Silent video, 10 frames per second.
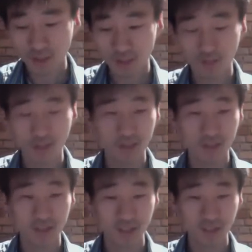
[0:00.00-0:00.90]
But
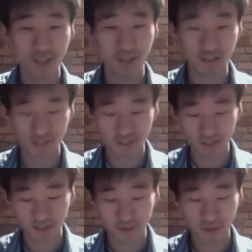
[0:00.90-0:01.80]
in any case,
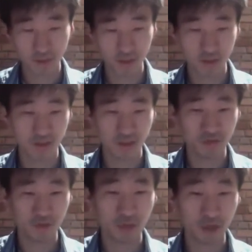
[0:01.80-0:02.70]
so just
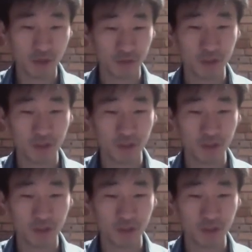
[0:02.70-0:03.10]
for my career,